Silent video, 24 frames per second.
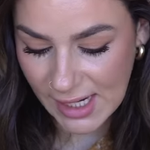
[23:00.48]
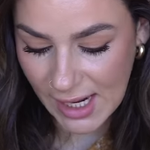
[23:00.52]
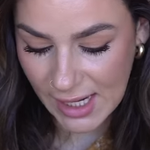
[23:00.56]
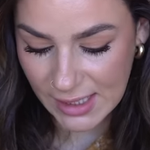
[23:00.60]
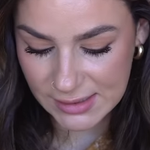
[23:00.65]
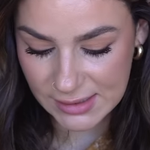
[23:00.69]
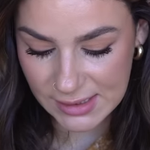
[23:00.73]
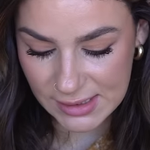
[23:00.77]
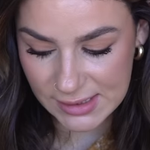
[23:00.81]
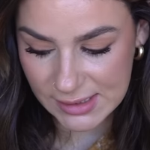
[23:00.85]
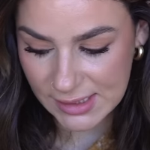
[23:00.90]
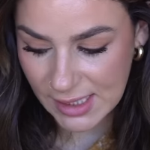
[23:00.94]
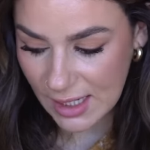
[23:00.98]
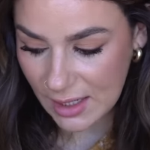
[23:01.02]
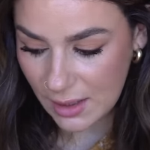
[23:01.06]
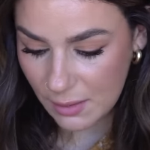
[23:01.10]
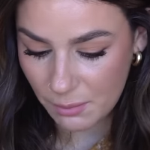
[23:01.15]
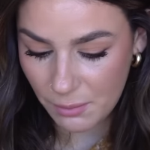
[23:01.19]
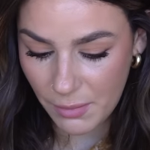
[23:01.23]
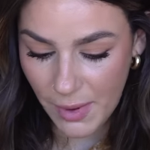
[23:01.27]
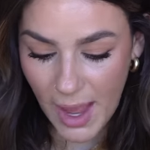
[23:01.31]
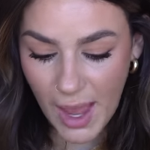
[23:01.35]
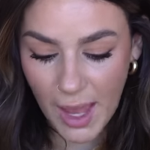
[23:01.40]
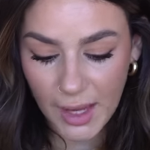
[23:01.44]
has the
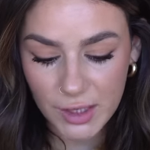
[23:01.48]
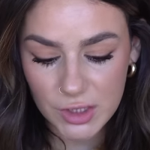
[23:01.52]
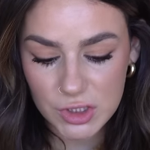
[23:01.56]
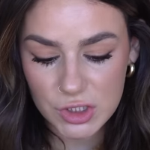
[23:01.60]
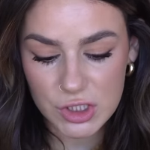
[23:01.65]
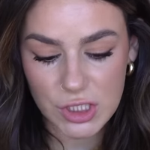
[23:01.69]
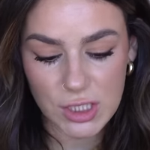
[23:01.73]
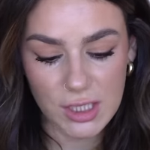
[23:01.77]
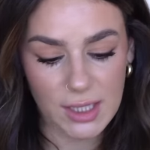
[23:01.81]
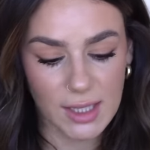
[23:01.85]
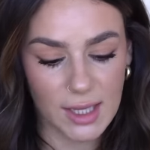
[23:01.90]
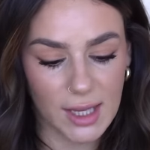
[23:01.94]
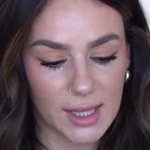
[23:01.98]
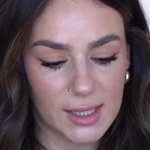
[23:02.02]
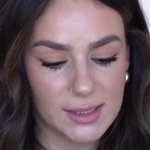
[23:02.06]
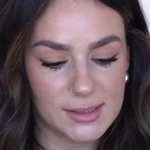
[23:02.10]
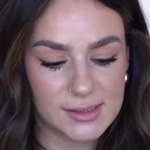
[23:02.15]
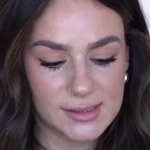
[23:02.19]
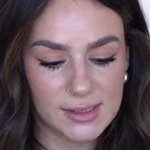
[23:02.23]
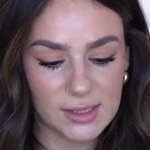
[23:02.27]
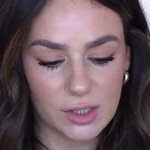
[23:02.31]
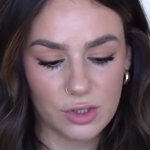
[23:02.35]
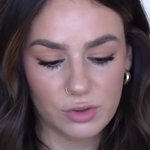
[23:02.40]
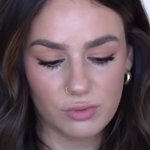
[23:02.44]
same packaging
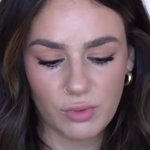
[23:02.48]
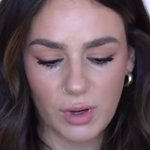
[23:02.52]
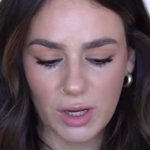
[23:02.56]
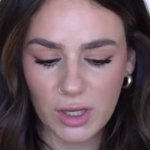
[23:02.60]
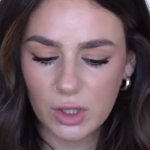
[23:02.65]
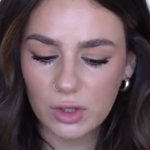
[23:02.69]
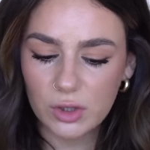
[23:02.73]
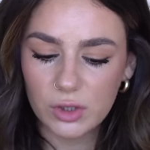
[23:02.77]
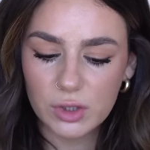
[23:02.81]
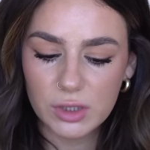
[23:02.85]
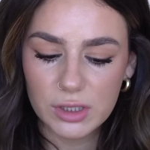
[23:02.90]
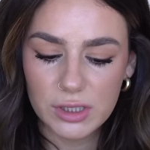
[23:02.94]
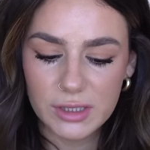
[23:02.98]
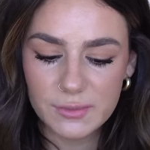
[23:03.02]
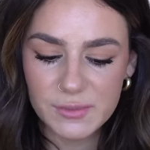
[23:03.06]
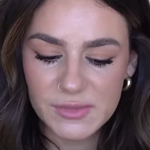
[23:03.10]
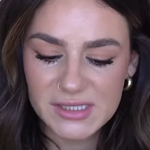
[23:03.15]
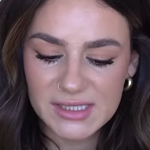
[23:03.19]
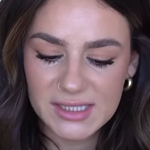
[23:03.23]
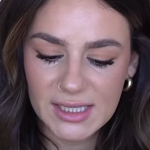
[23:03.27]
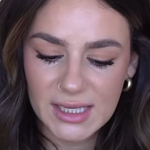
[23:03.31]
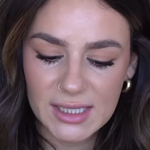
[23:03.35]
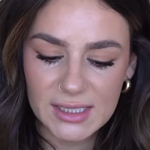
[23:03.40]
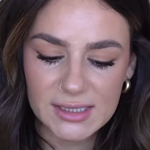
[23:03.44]
as their regular
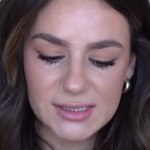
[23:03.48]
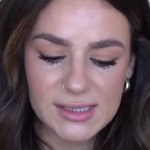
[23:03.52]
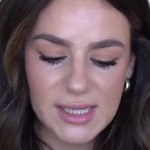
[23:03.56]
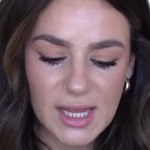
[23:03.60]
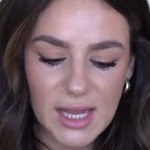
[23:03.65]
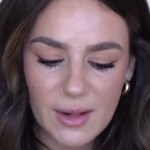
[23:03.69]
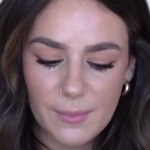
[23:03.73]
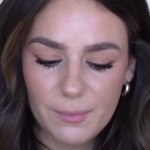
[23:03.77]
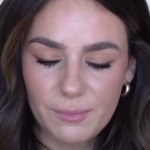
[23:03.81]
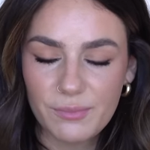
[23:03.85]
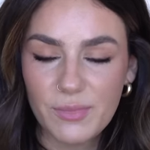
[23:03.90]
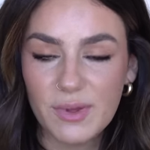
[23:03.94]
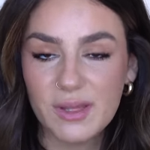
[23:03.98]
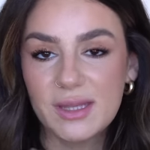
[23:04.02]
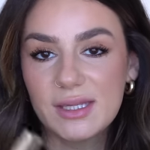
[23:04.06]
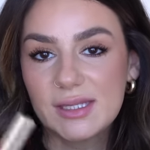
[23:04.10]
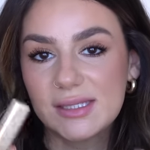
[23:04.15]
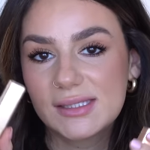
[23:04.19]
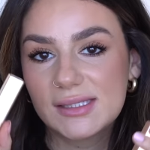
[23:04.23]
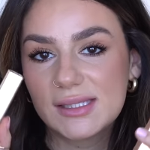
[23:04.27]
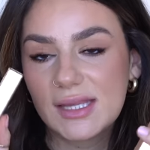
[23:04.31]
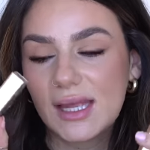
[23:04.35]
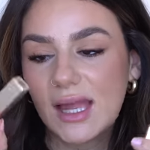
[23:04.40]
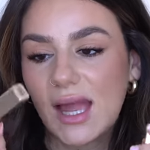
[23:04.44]
lipsticks, but
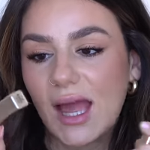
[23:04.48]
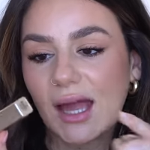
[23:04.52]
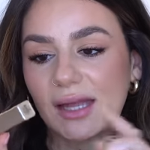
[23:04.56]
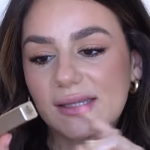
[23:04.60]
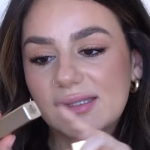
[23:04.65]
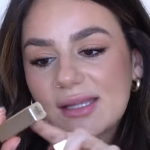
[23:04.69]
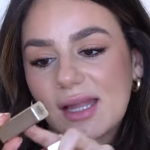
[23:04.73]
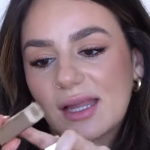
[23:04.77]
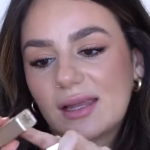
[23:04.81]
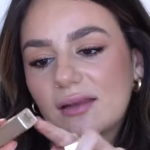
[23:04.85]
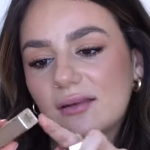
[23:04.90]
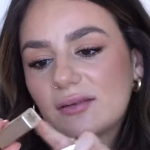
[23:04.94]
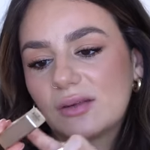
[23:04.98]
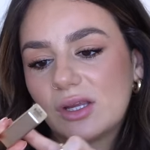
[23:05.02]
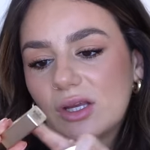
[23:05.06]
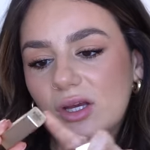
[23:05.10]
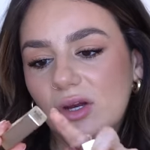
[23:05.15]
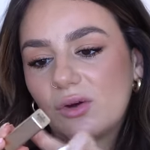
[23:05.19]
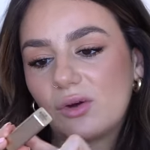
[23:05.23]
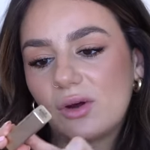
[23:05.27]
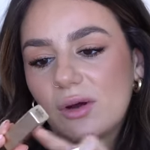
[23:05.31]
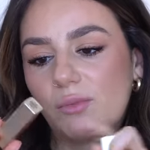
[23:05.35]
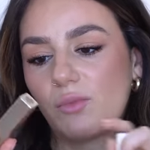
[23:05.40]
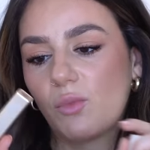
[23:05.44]
this has like, you
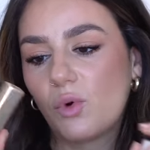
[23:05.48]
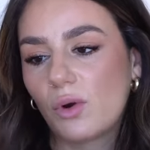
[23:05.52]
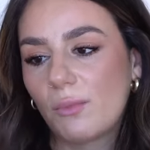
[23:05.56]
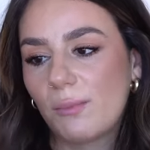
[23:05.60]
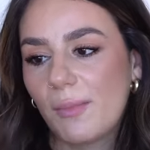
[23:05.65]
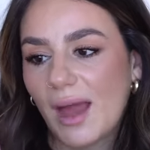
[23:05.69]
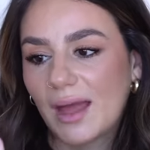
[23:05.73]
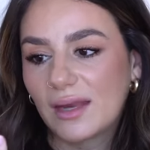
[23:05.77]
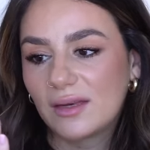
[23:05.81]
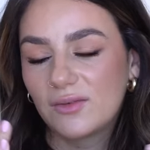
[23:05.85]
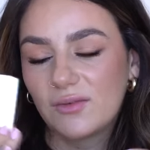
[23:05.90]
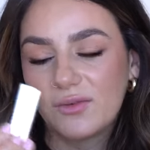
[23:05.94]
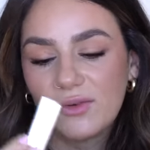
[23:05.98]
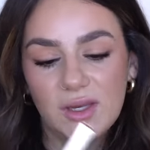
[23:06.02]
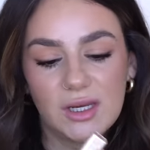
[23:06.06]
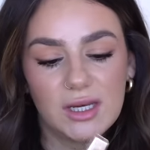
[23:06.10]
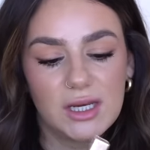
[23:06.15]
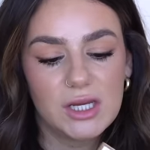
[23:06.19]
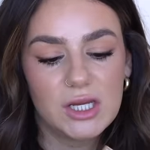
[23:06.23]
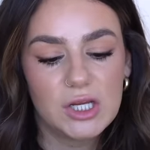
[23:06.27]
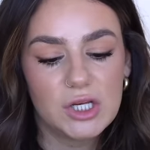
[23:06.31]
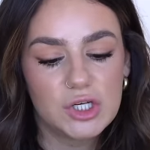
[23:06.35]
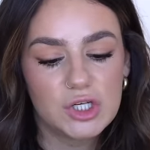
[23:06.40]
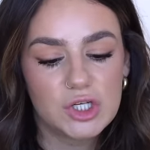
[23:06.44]
know, a more matte
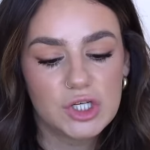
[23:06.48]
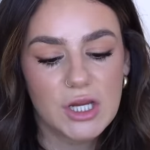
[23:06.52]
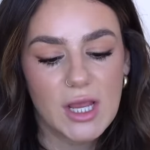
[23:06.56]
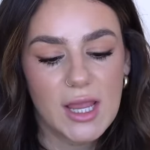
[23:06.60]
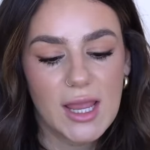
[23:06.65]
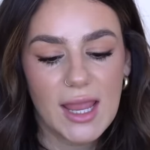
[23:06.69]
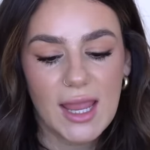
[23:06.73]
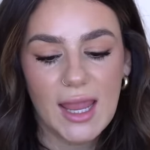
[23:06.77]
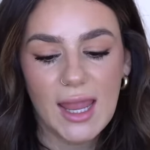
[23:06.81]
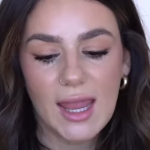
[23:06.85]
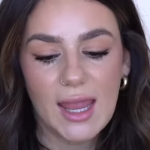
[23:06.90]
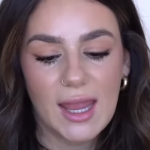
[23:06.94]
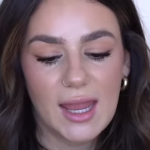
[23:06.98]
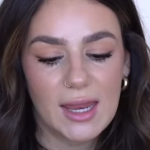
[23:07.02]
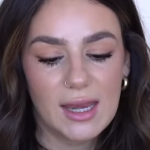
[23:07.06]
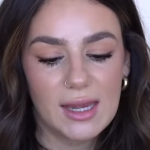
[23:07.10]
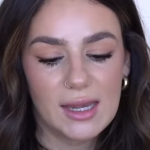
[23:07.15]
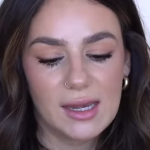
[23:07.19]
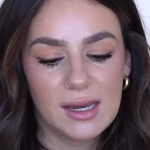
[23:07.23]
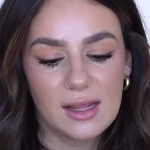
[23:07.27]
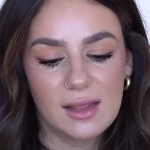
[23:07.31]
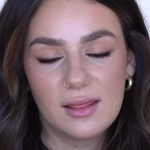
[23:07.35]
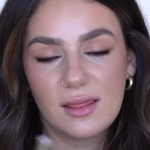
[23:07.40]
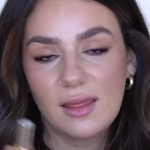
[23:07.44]
finish
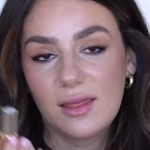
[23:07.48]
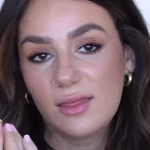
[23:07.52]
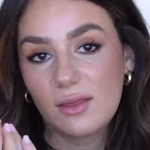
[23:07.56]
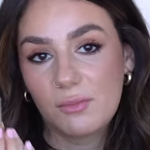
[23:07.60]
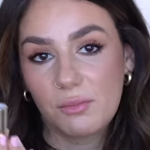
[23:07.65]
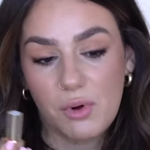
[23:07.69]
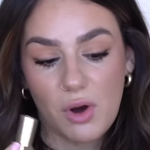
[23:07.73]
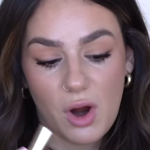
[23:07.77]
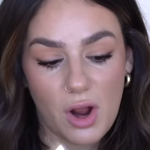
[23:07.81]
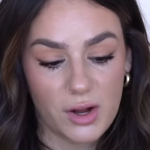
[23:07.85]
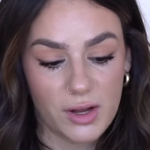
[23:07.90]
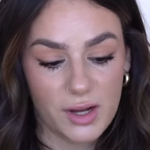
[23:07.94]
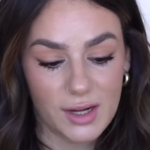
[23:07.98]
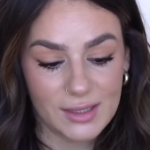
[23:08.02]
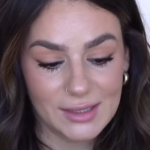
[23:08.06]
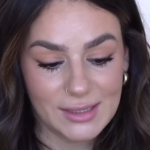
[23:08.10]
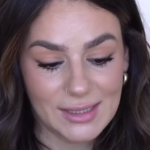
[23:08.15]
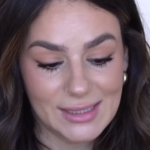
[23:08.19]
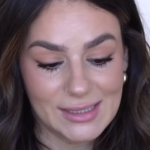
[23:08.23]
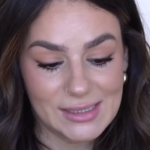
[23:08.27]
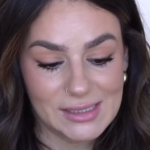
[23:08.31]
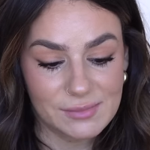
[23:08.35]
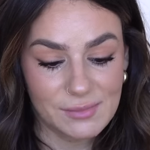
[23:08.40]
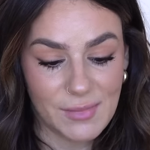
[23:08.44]
and then the product
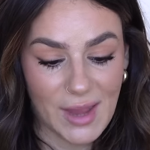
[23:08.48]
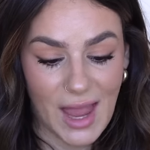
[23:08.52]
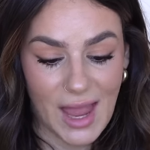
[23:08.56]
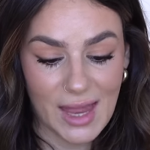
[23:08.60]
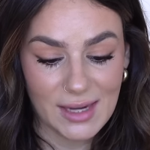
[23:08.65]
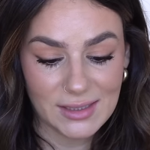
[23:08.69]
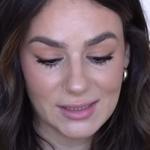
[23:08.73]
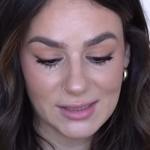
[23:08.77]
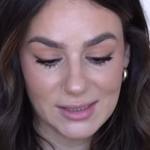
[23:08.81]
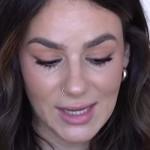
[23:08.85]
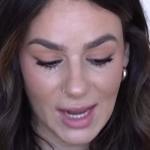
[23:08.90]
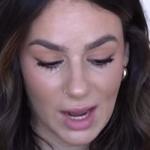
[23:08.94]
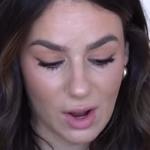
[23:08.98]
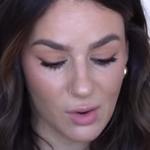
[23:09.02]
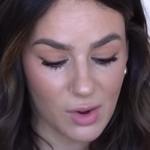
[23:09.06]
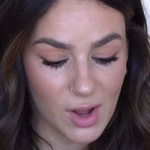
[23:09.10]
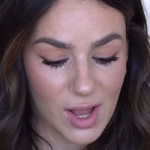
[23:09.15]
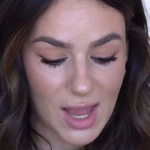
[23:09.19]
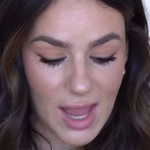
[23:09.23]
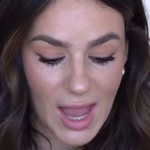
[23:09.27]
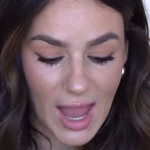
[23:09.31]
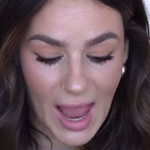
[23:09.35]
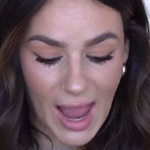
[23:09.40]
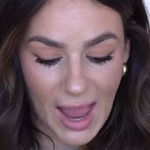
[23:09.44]
is matte. Now,
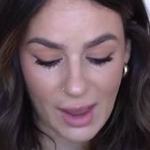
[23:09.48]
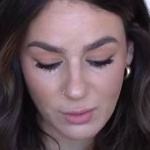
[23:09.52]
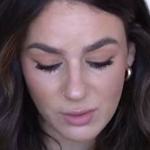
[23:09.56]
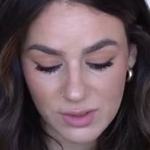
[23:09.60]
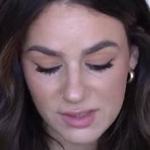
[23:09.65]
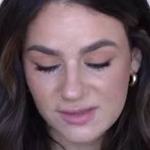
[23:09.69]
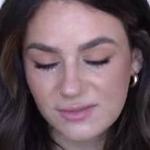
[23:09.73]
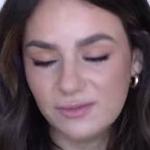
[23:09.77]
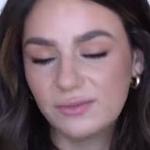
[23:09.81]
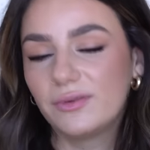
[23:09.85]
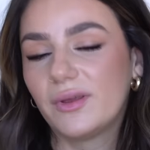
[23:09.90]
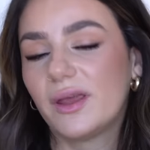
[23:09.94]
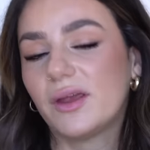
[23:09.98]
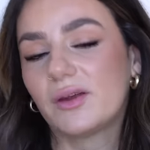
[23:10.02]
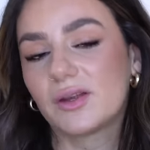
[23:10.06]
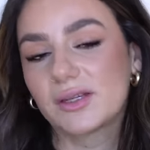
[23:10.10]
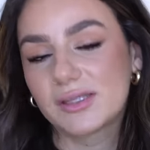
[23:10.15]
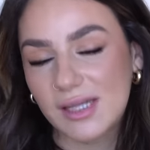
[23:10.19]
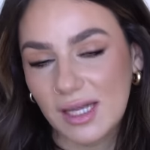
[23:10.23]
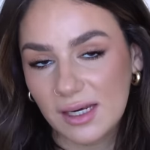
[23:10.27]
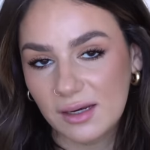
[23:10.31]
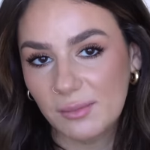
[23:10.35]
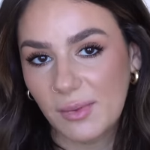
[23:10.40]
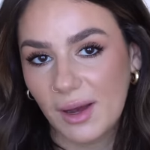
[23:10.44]
I was very
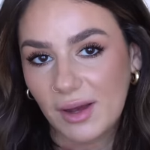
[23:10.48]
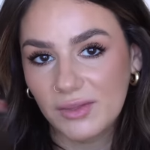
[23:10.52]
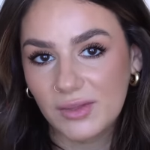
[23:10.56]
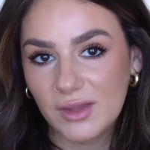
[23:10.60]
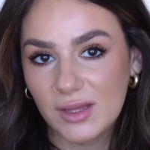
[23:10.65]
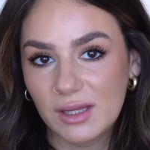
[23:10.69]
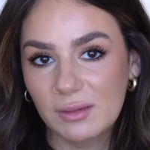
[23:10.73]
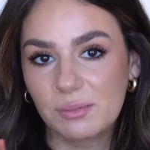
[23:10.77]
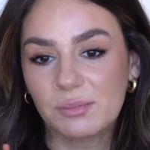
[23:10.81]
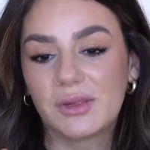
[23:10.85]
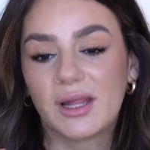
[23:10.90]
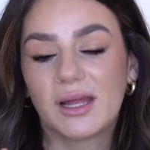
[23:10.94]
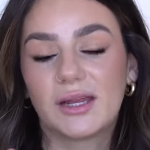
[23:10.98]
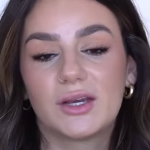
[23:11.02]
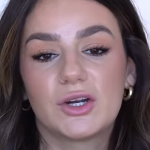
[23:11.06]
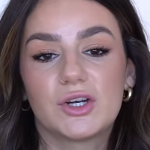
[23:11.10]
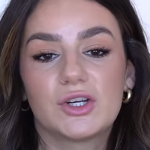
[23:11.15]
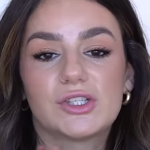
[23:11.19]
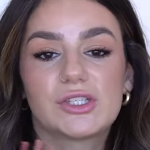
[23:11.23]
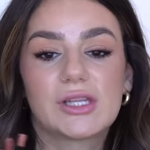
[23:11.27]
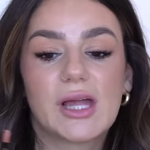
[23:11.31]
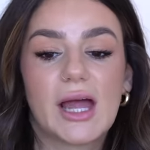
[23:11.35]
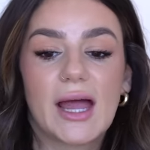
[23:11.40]
excited about the lip liners.